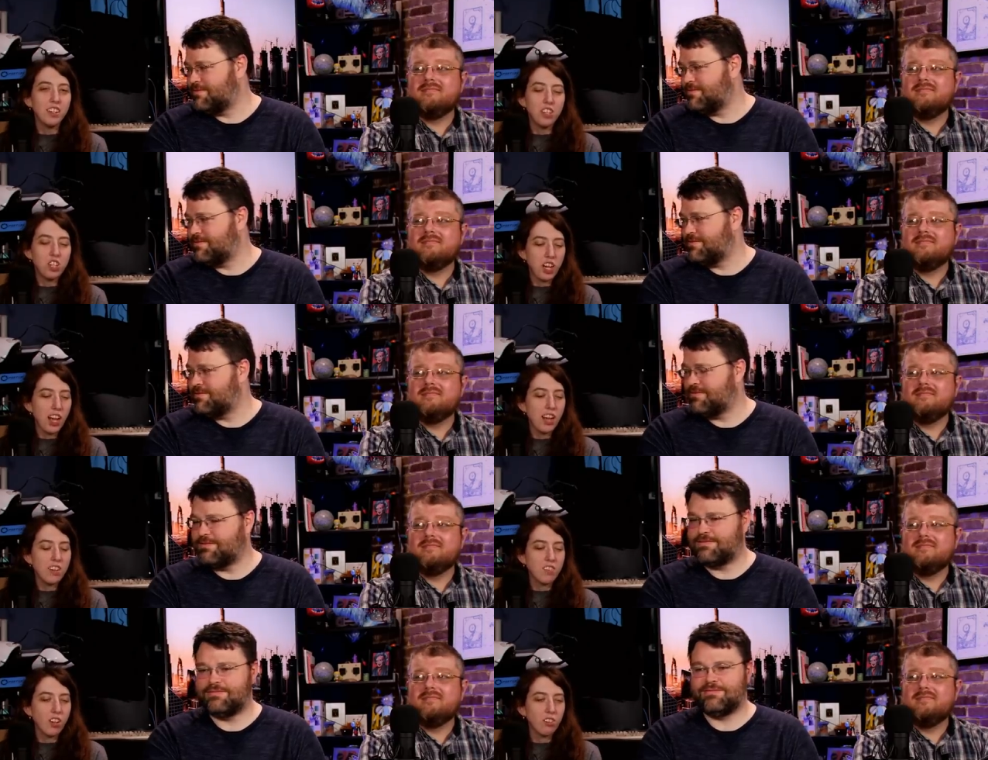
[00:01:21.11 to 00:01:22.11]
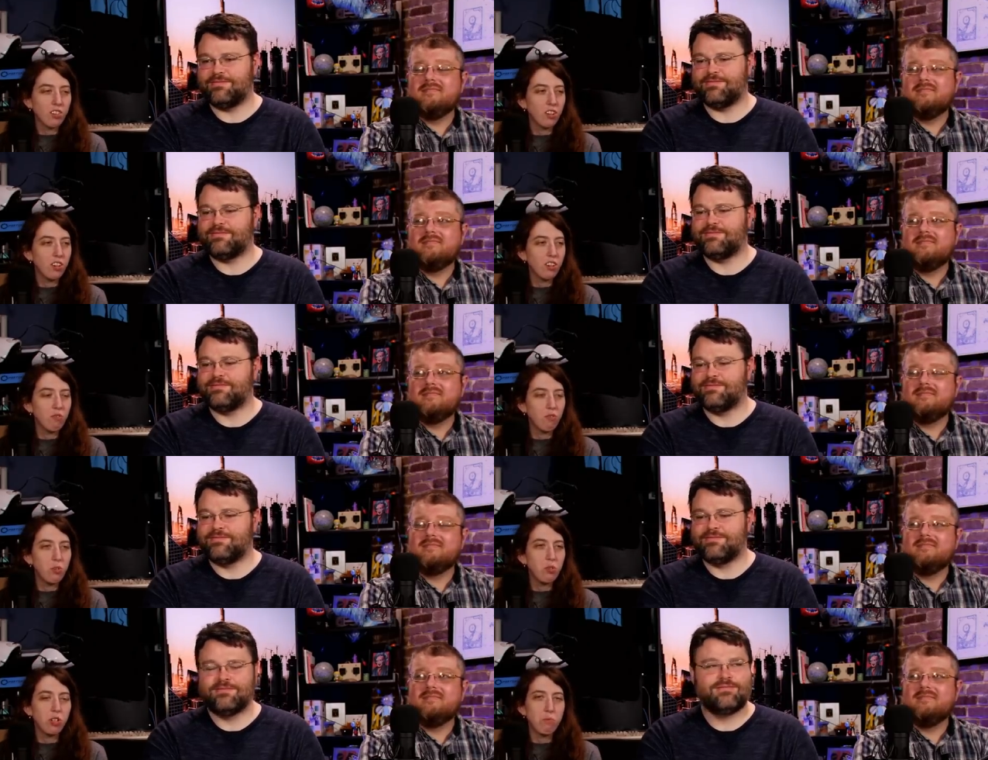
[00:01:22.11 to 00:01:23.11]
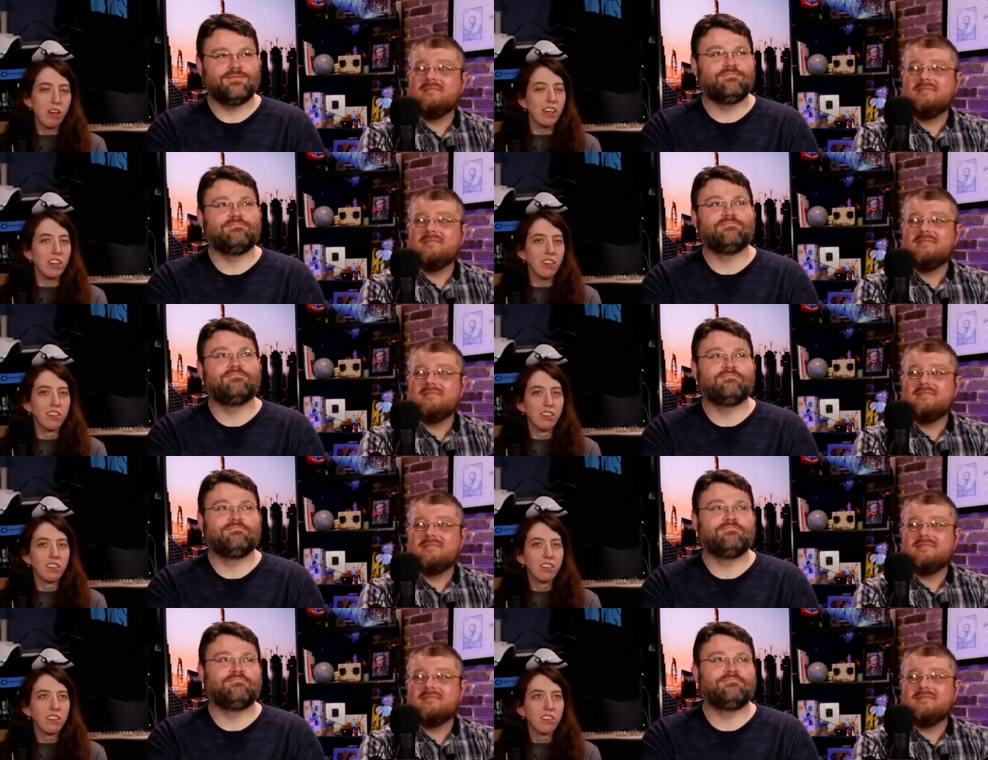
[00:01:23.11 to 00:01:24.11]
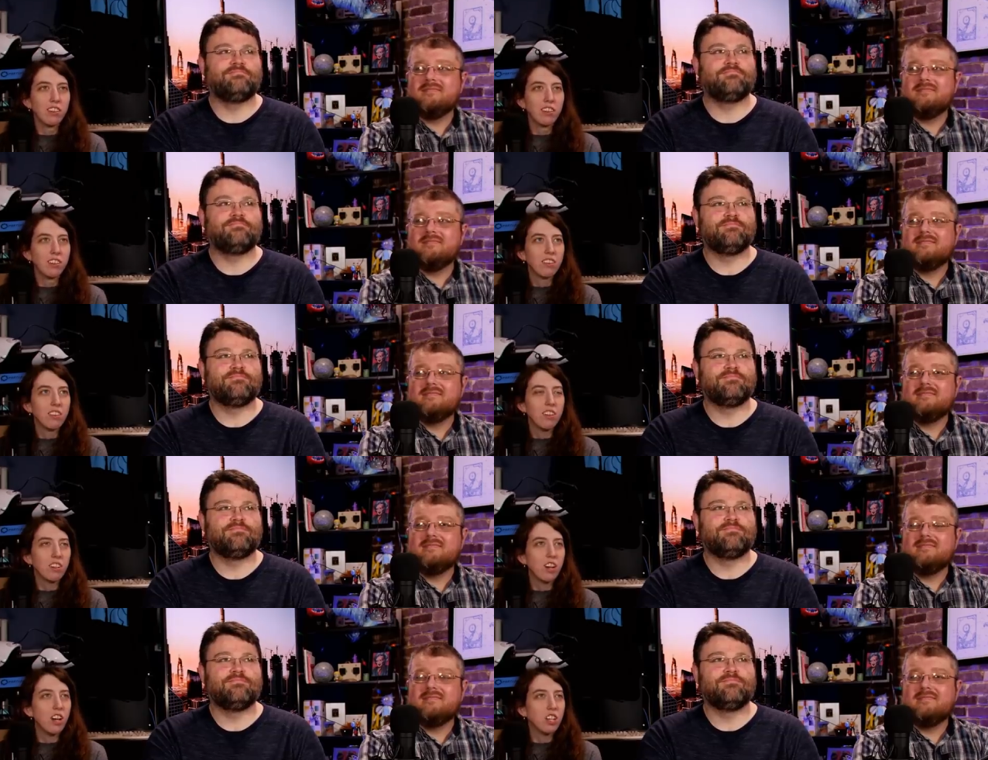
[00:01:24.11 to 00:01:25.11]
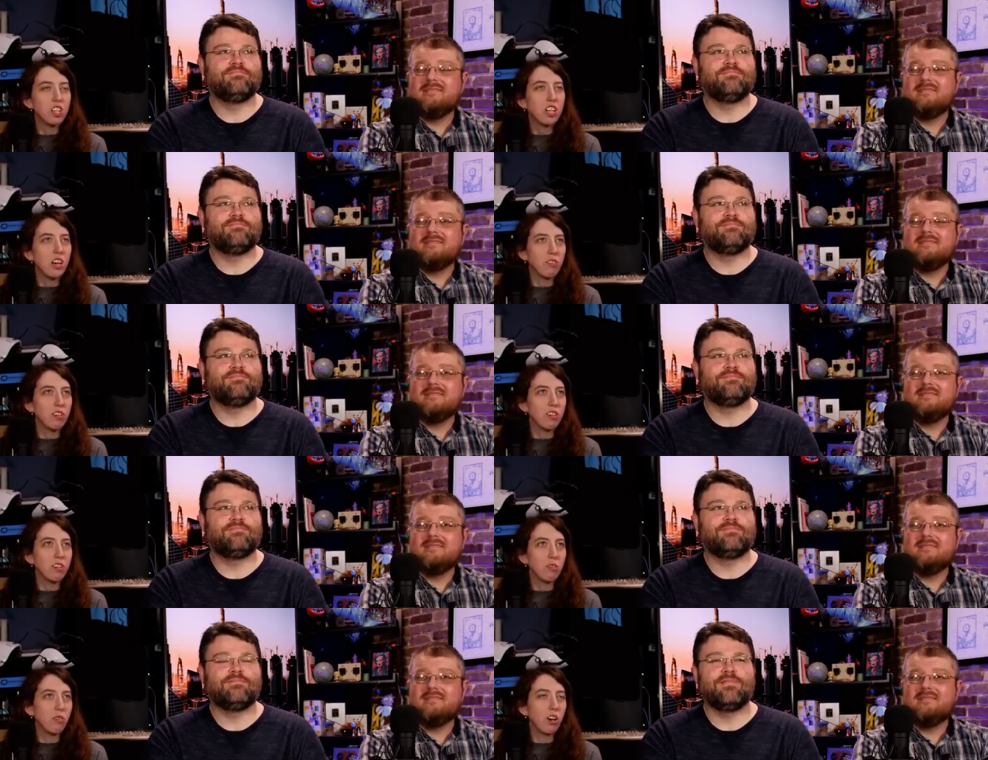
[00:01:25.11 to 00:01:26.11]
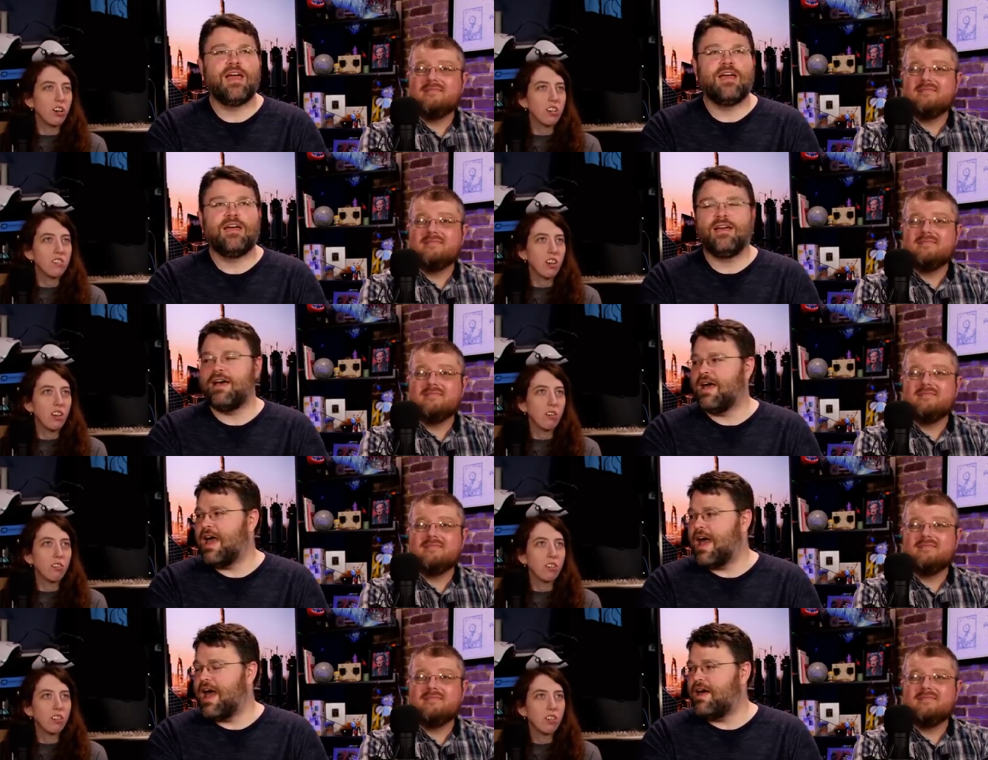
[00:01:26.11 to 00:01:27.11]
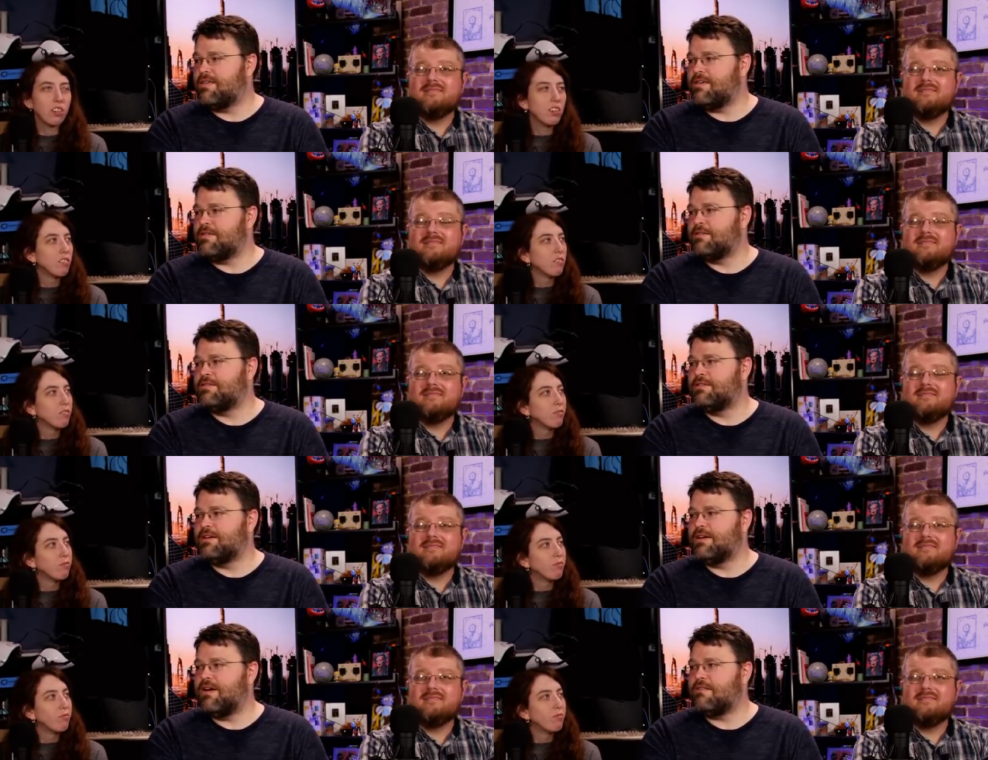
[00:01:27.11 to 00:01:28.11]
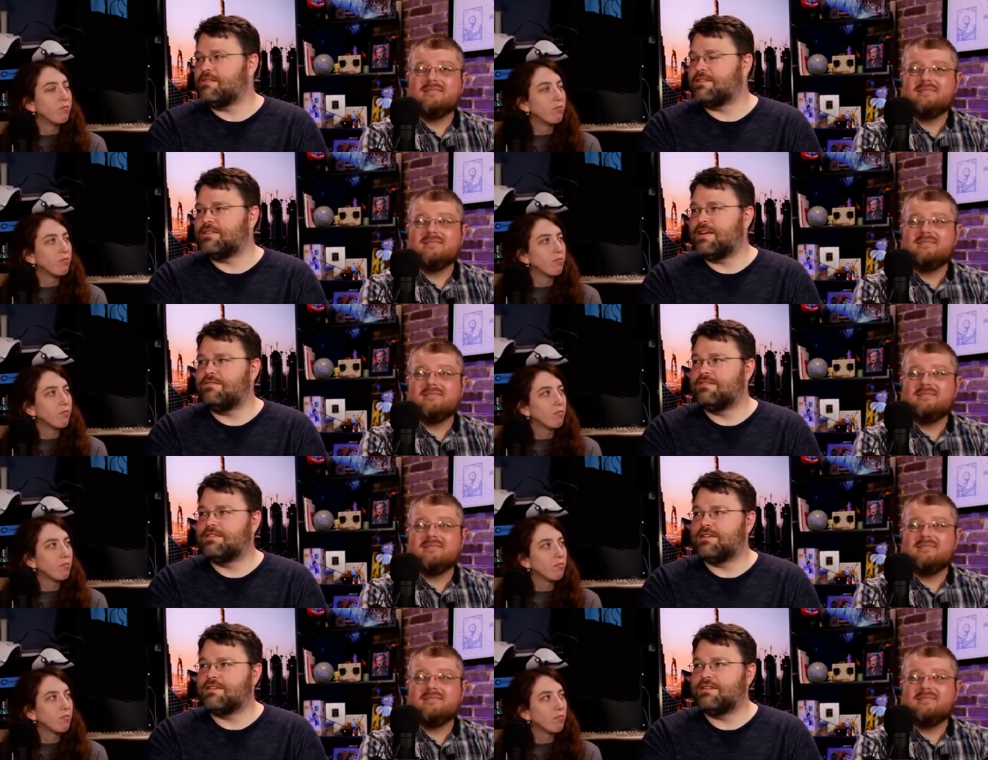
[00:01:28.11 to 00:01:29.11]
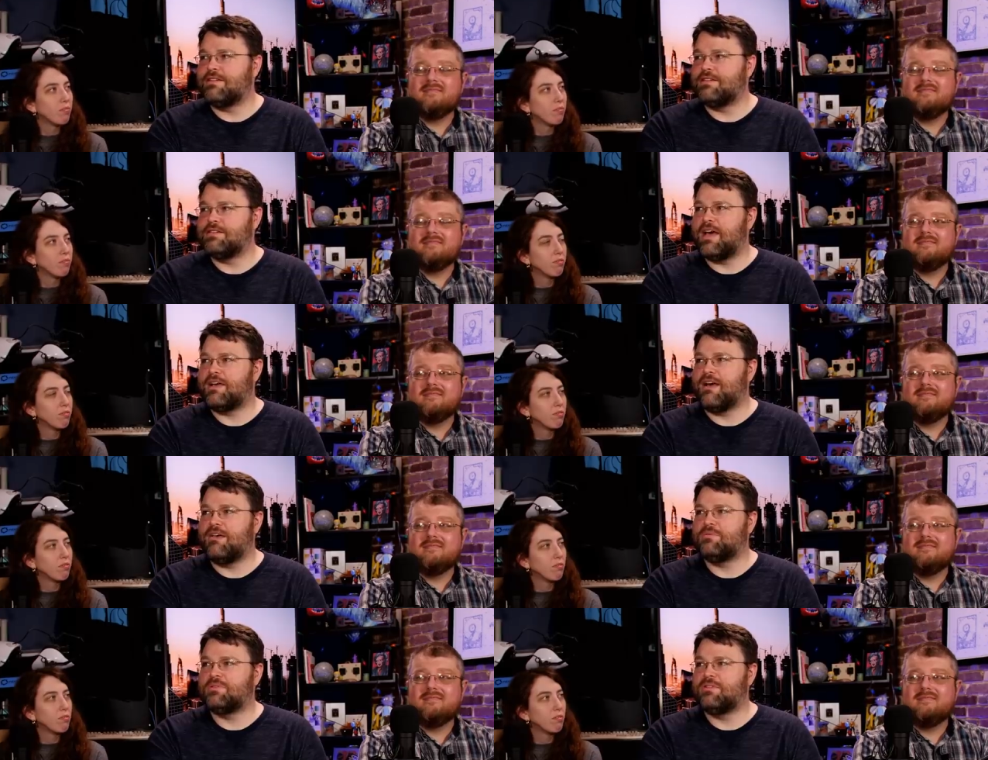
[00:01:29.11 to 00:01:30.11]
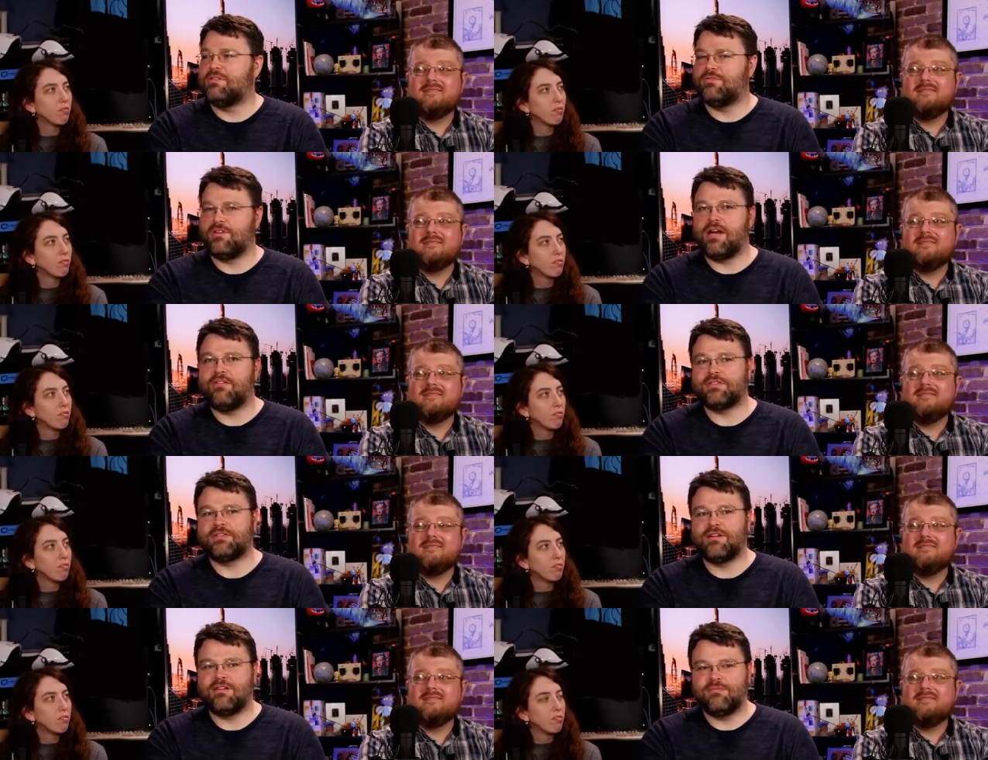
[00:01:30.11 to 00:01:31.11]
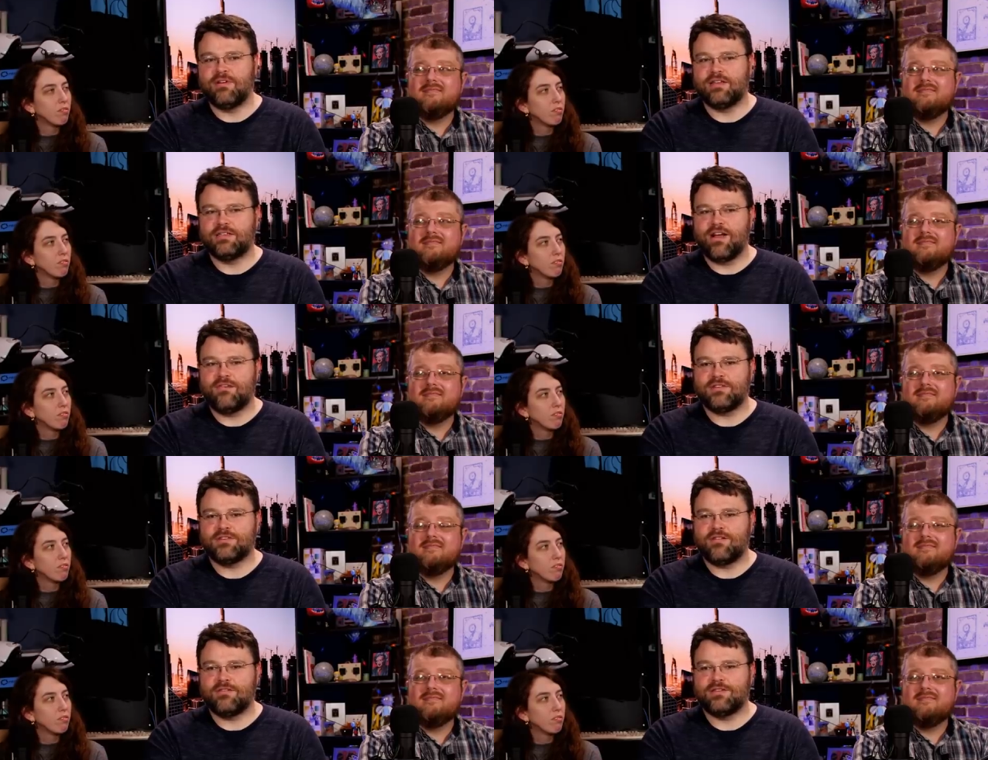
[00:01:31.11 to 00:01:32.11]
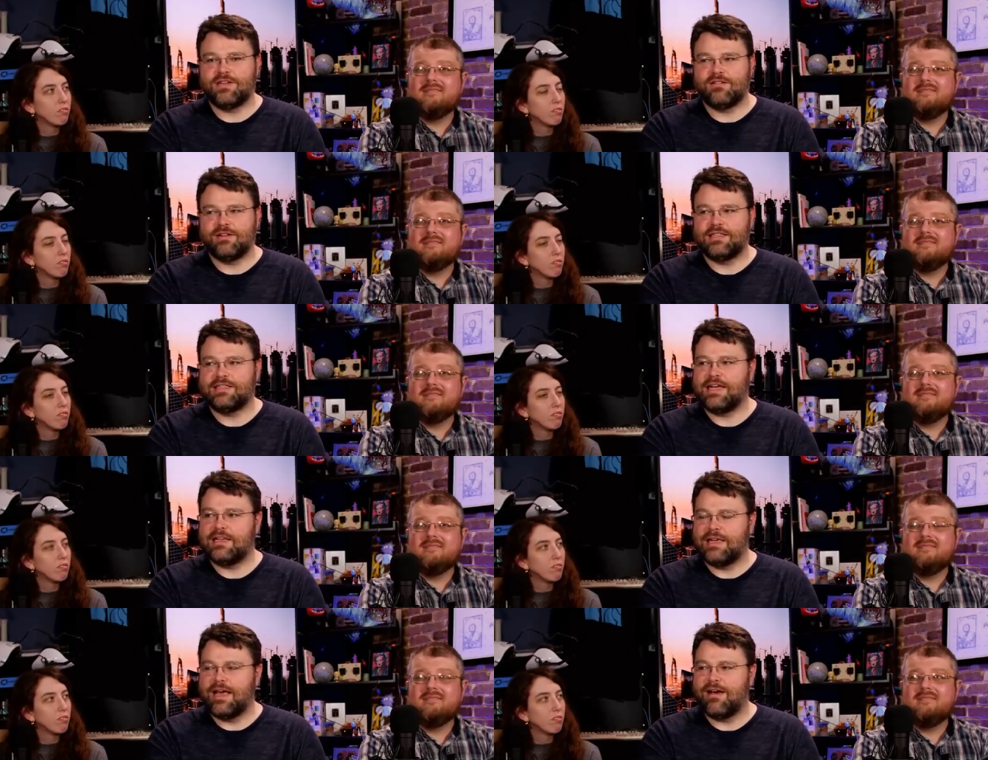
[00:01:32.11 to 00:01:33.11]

Speaker 1: a jazz alternative fusion band in a college town near you. Arctic Sound.
Speaker 2: I think that Arctic Sound is like the exact opposite of a graphics card because graphics cards are insanely